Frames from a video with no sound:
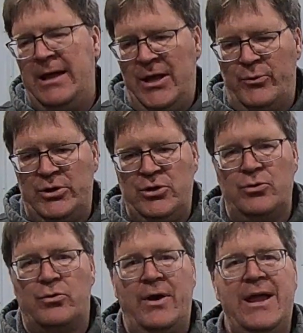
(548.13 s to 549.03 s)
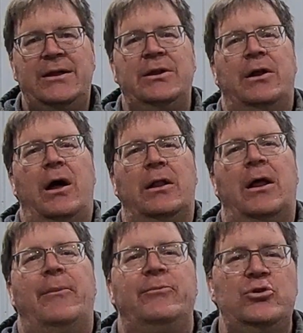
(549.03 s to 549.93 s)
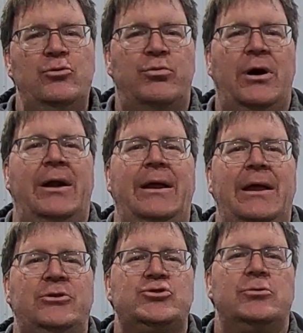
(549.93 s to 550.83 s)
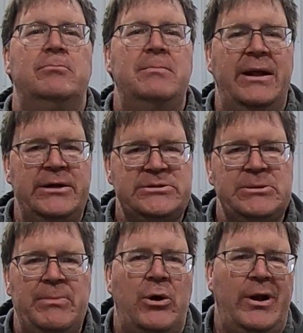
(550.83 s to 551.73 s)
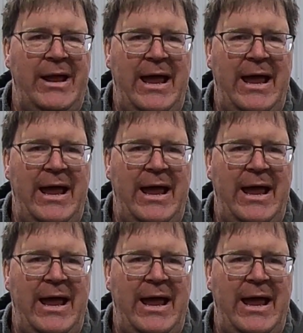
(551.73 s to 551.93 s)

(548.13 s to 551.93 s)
And when you raked it all up, you brought a tremendous amount of